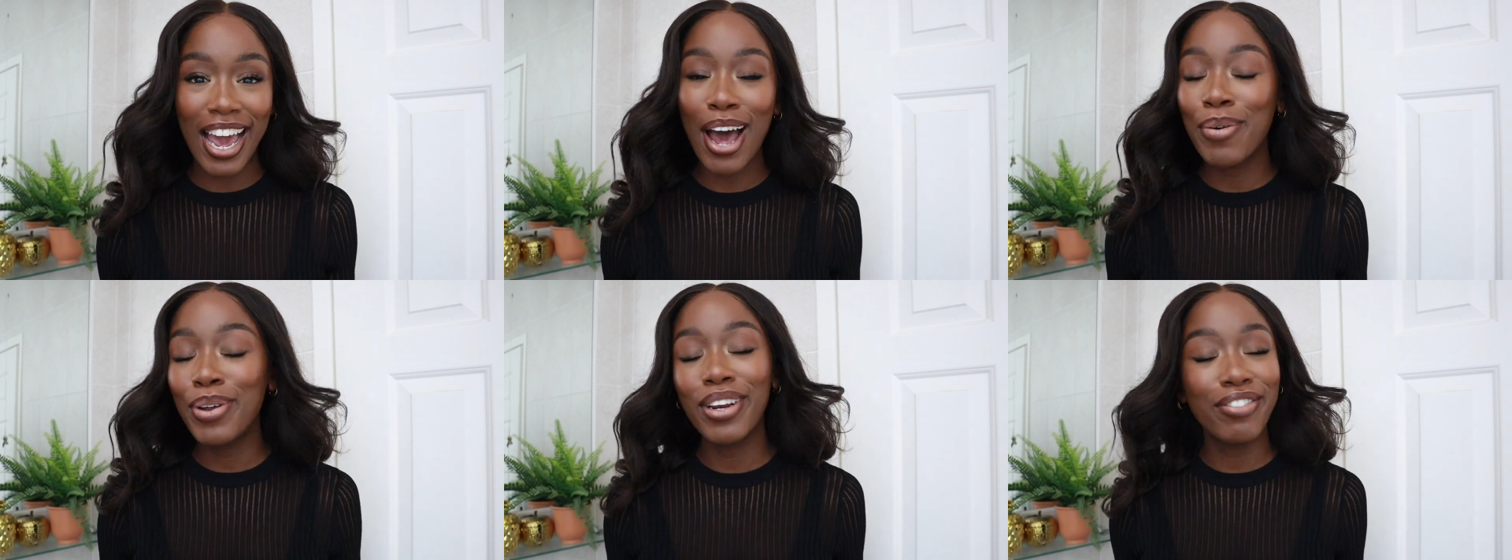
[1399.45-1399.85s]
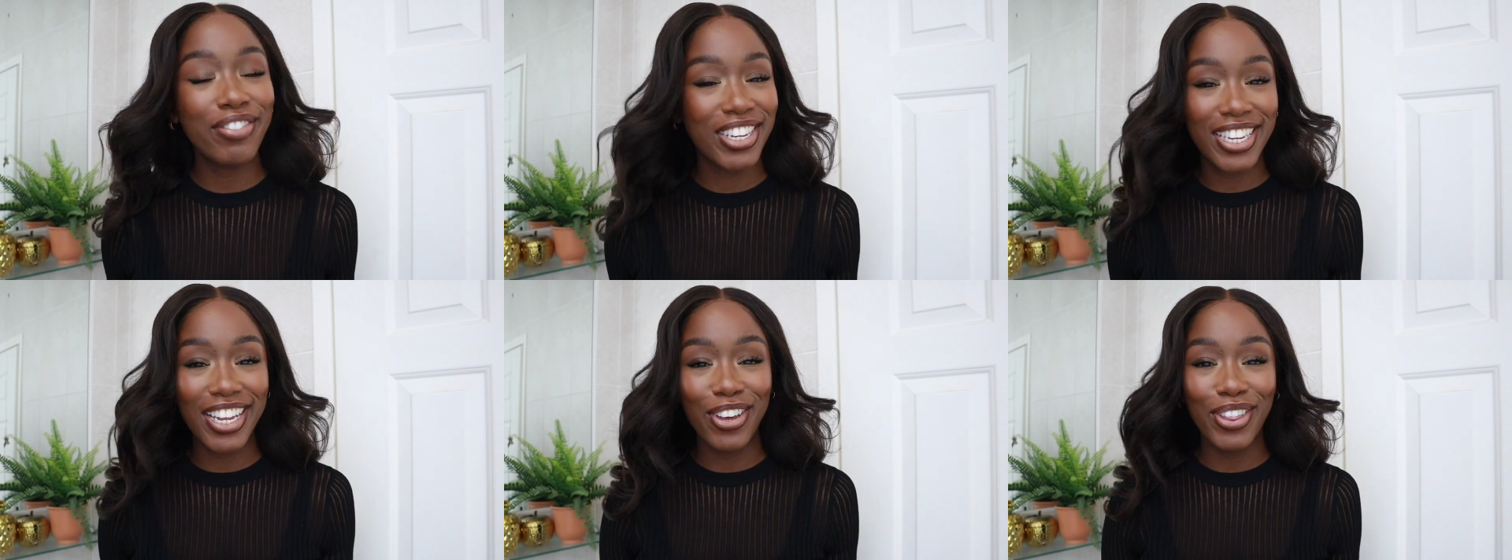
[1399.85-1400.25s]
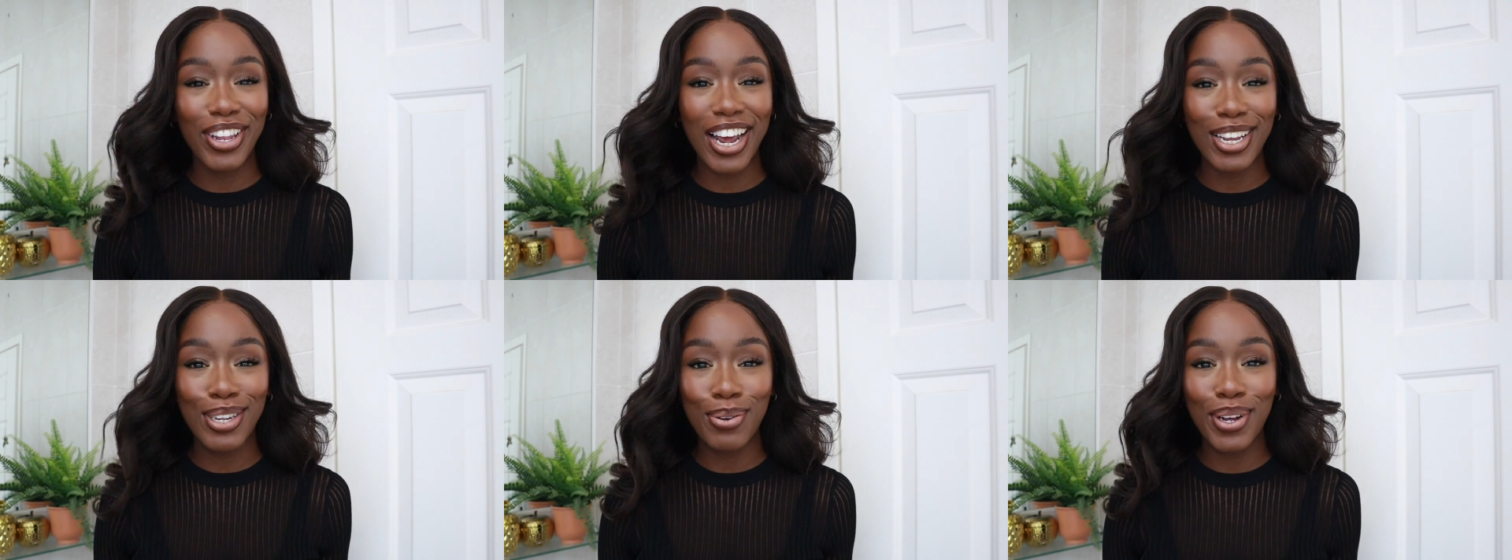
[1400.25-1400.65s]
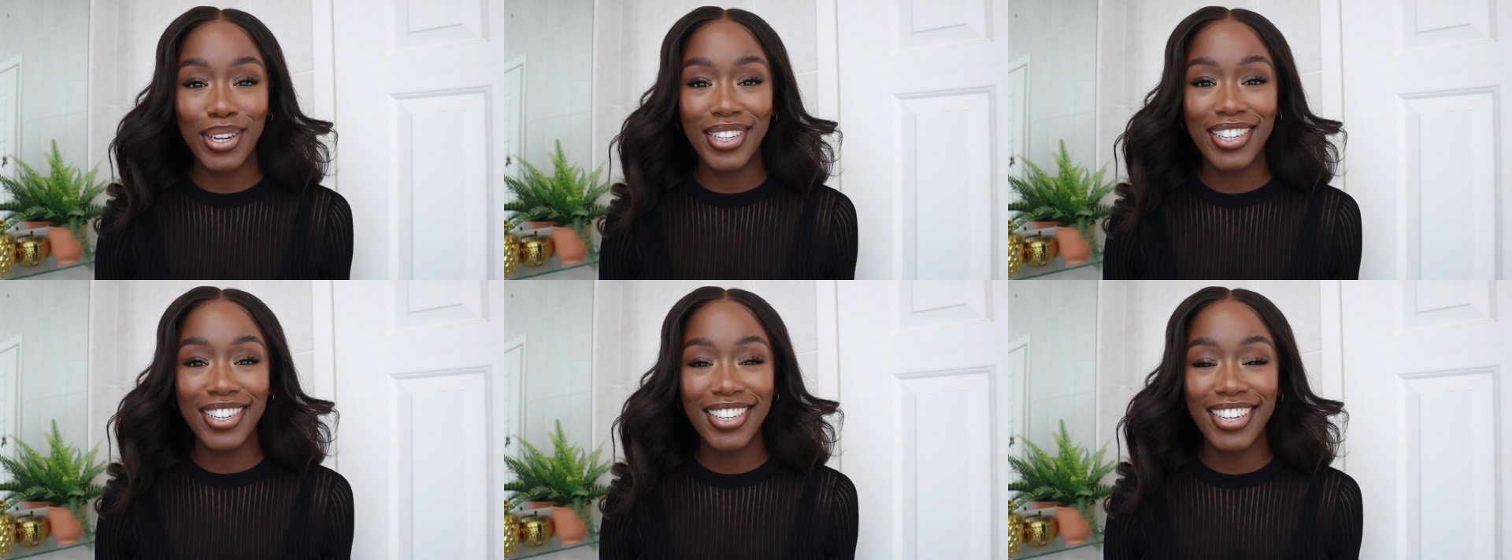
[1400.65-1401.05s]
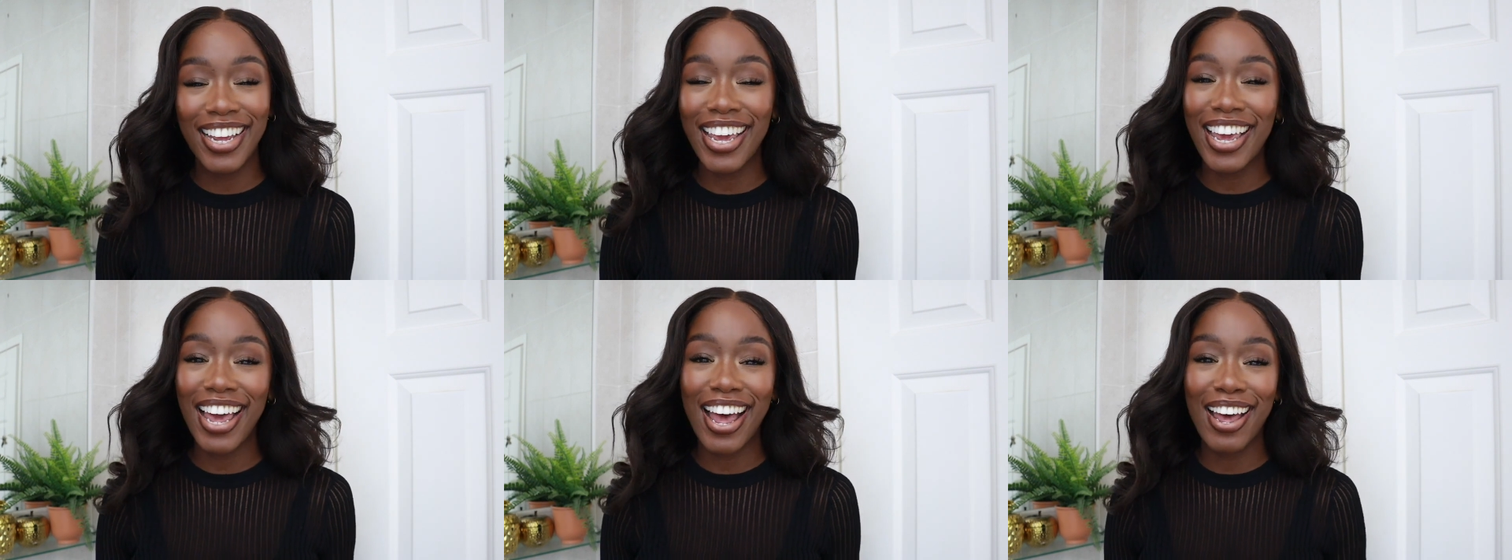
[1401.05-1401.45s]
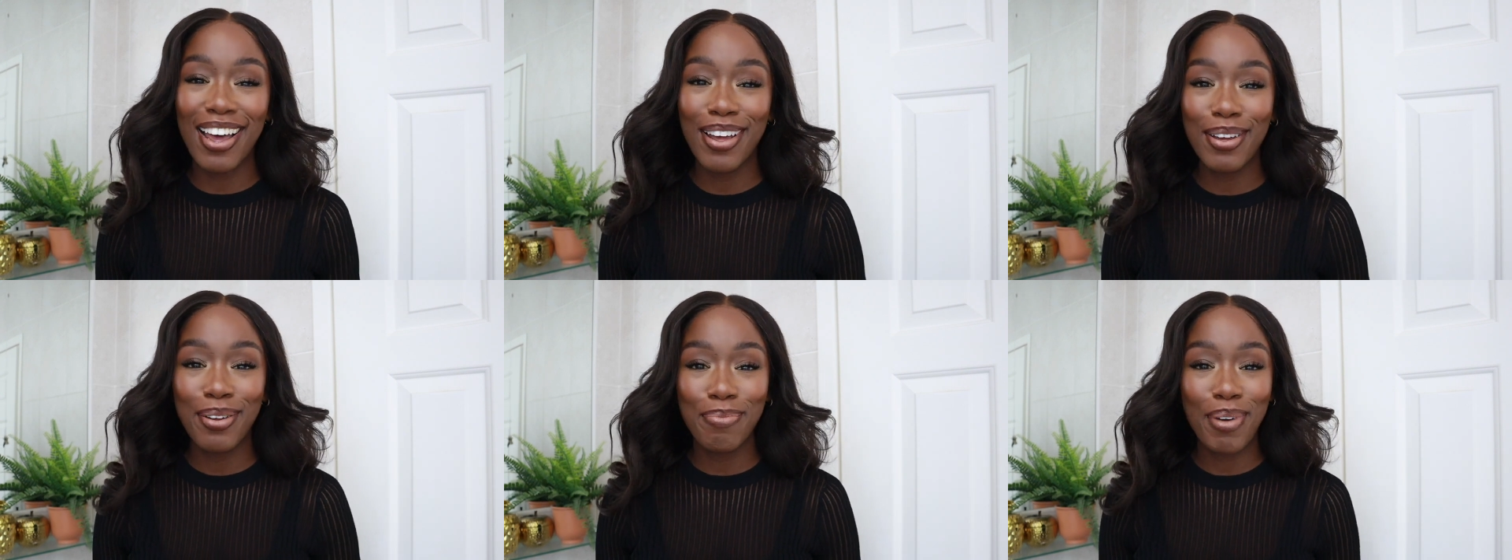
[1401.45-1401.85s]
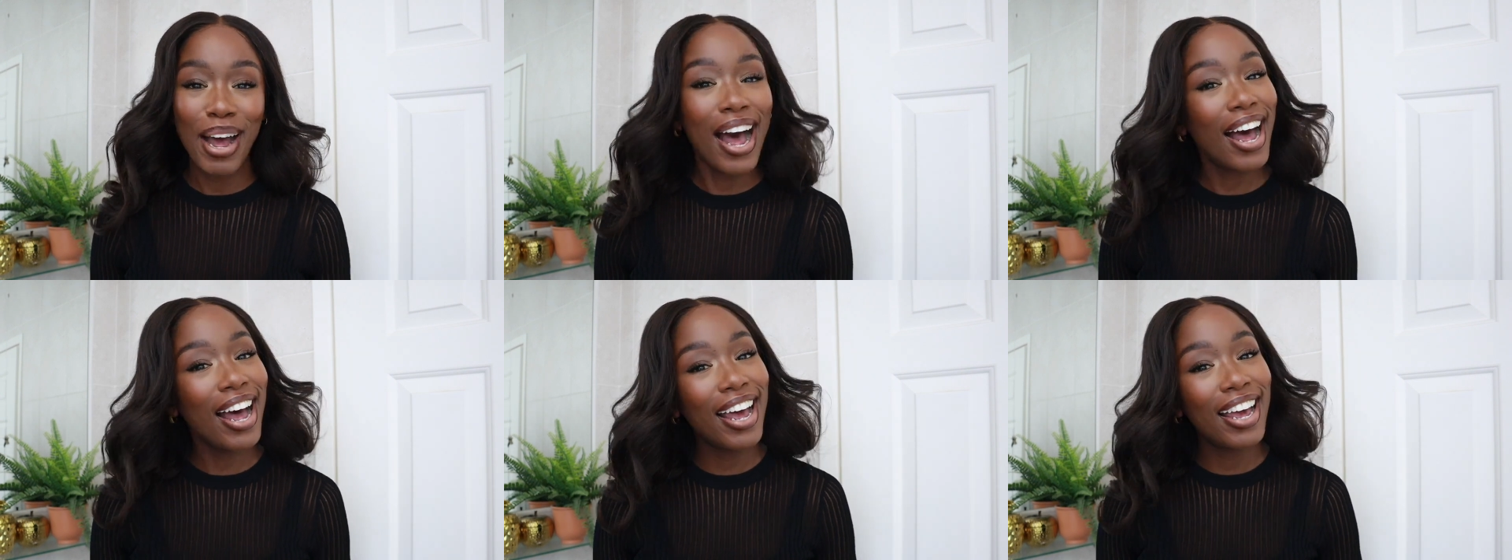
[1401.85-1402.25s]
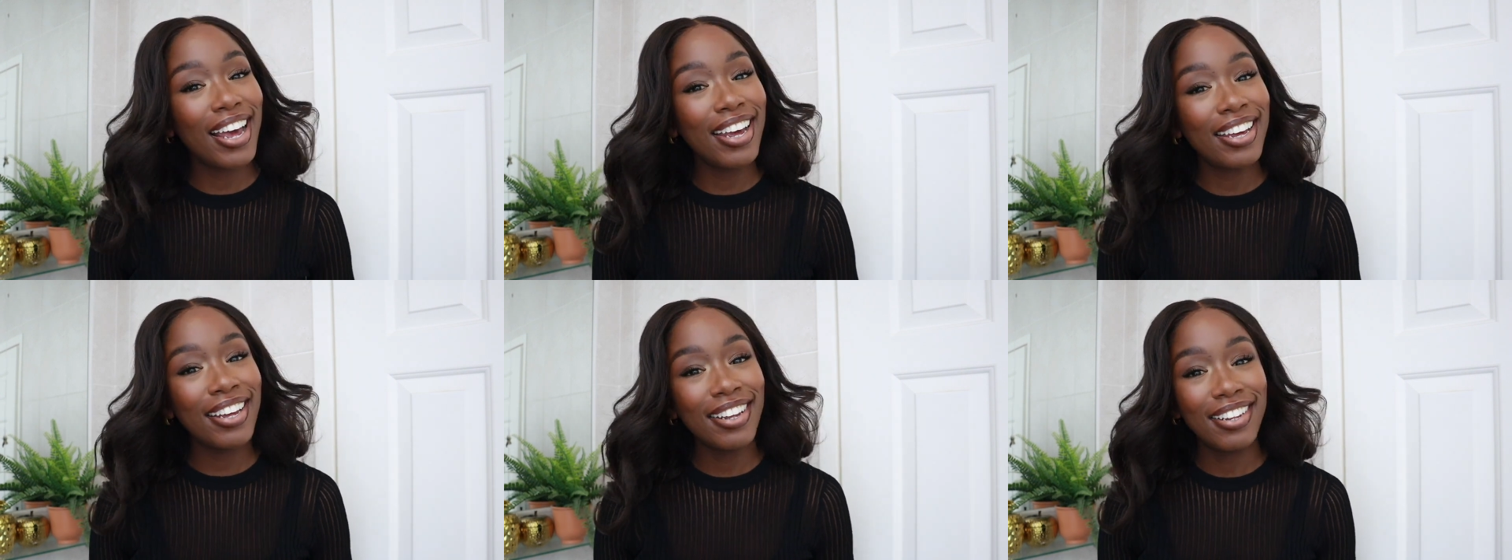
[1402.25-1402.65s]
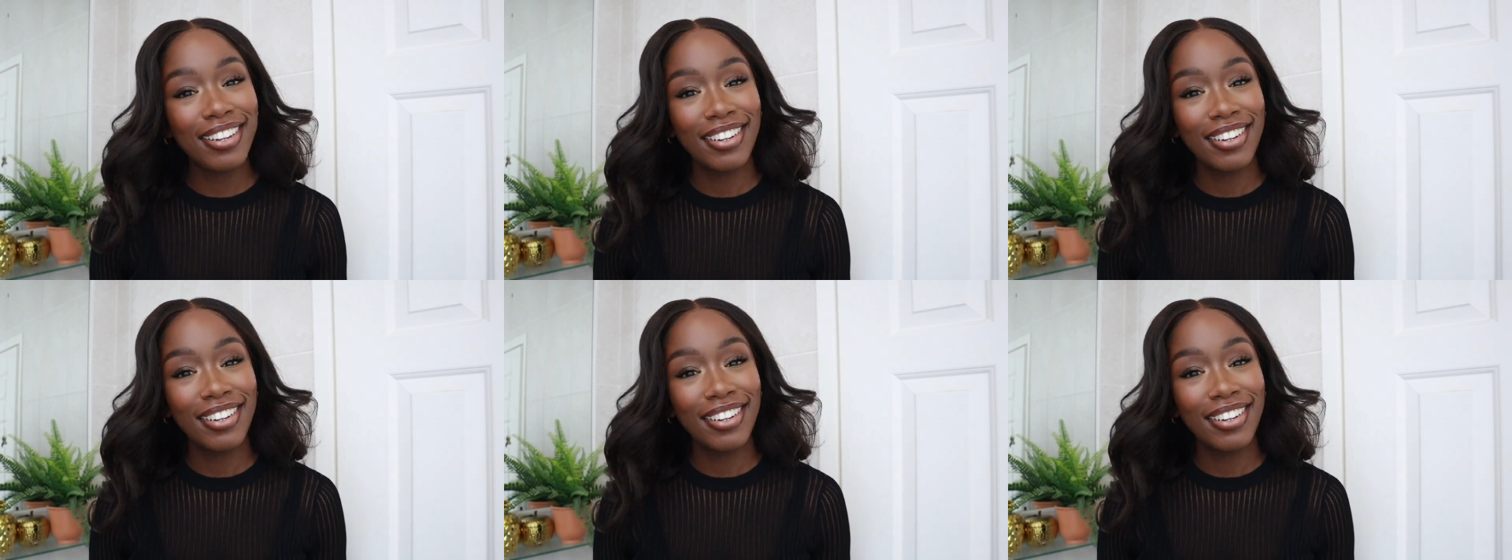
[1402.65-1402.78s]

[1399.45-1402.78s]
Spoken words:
I would love to see you in the next one. Take care, bye.